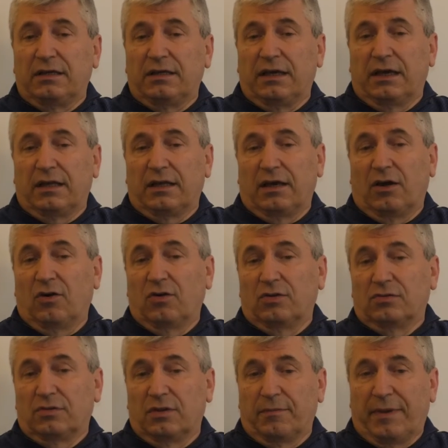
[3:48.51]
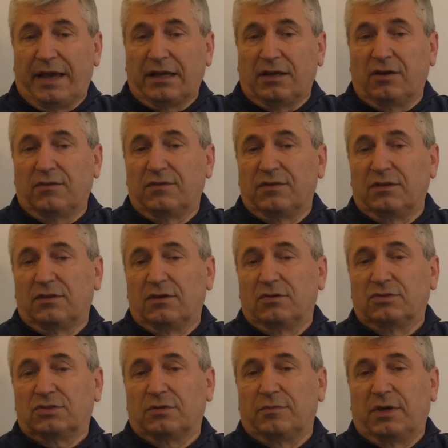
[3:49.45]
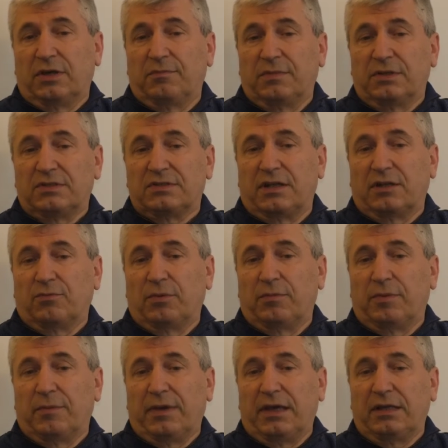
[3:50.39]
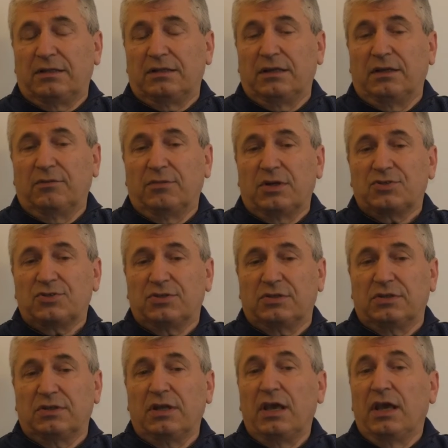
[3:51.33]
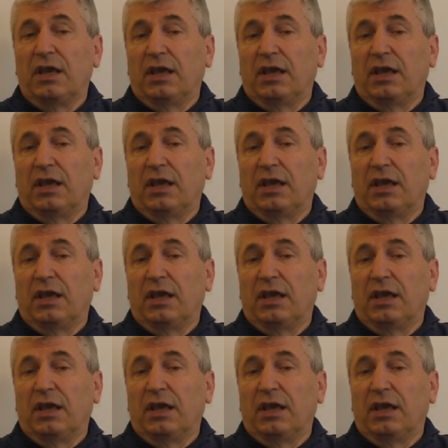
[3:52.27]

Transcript: and on the back of those commitments that will be made in Washington,